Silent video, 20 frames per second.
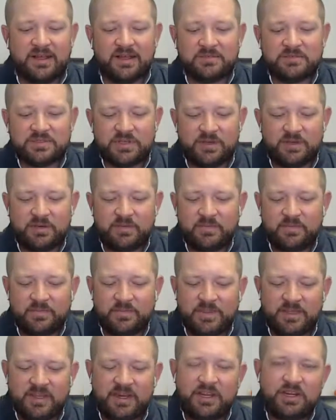So
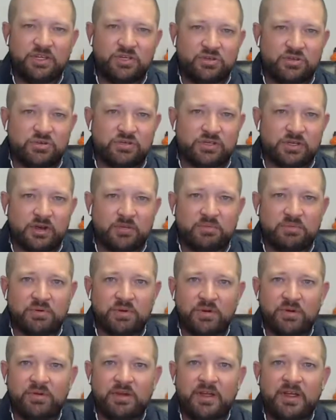getting to use our
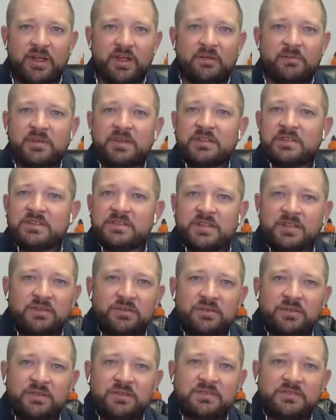program,
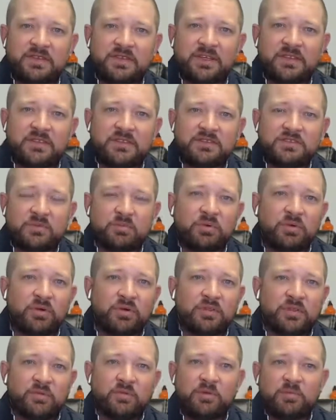continuing to get the
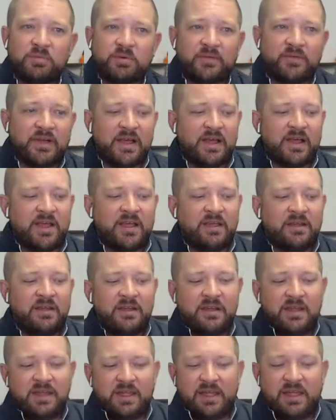support that we'll provide,
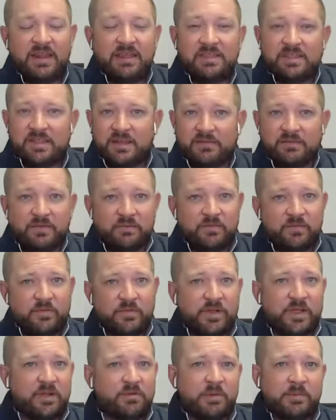anything from
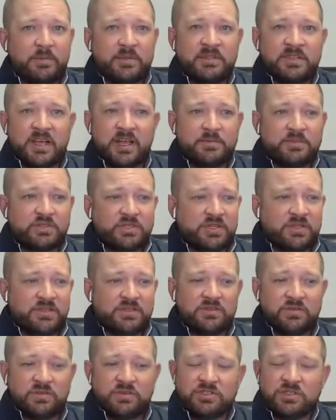free equipment
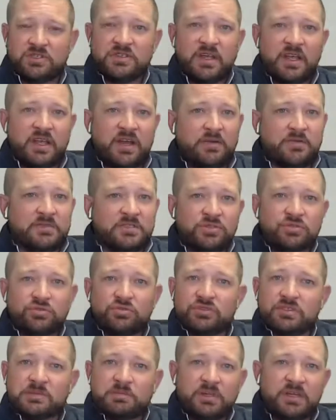options or just higher residual
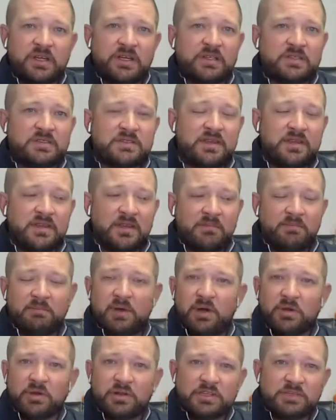splits,
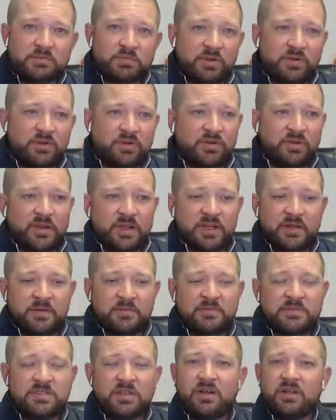bonus
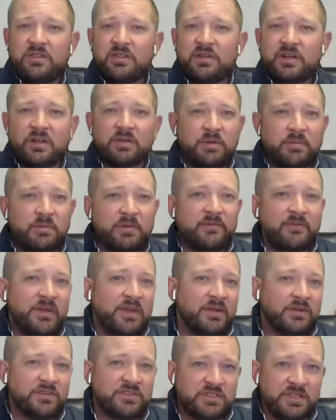programs, all the equipment
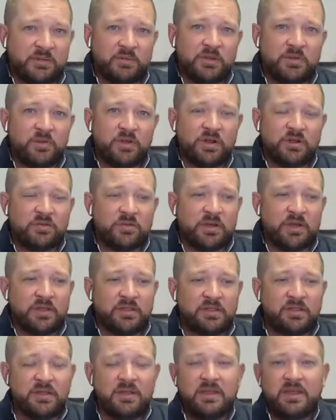vendors that we work with,
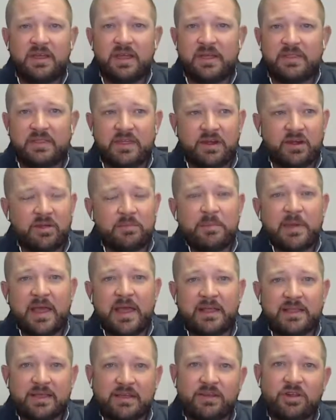And then our
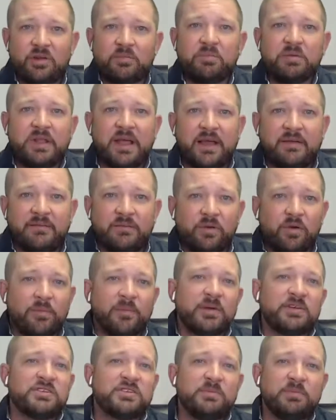backend, our platform,
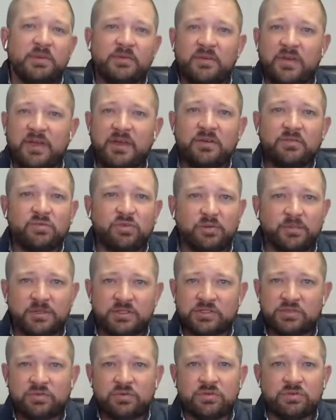our simplified enrollment
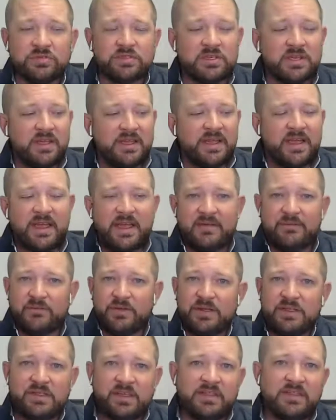tools,
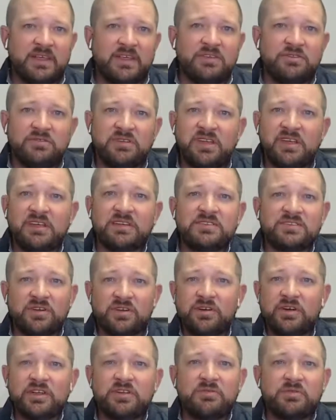everything that you need is
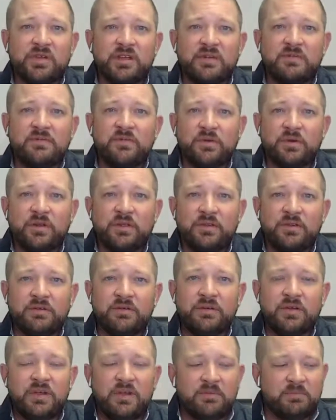already created for you,
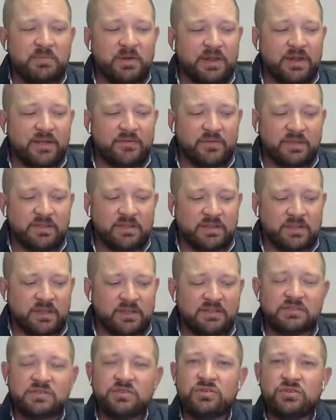but
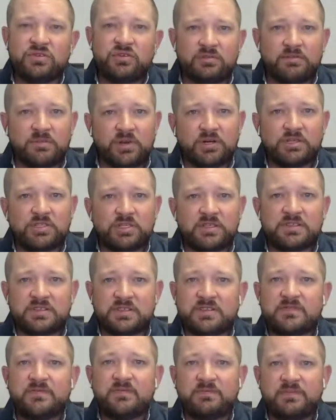everything to your merchants
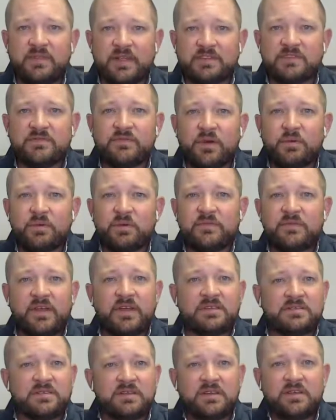is that's forward
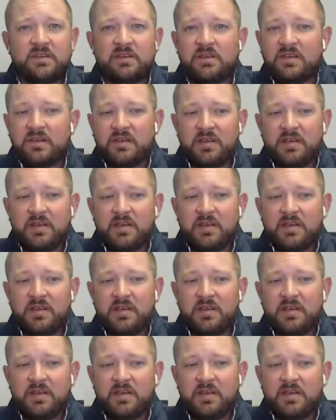facing.